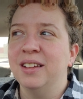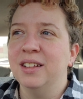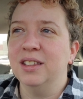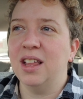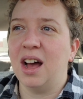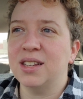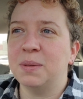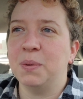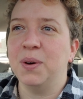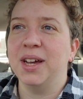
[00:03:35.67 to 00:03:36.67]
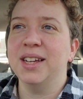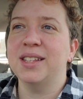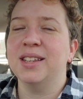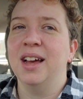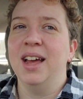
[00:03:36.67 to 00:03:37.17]
Lost
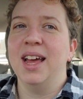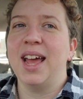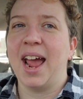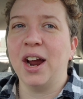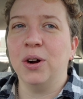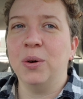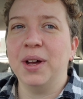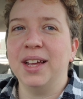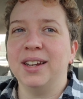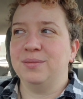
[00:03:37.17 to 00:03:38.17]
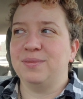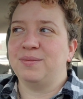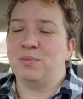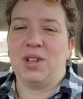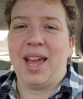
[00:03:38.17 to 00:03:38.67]
Boys, heroine
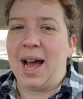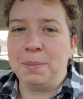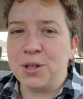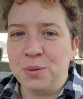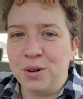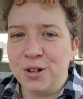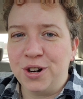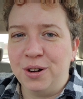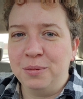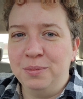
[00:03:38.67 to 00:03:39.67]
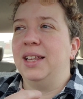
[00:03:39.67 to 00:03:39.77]
capsule wardrobe,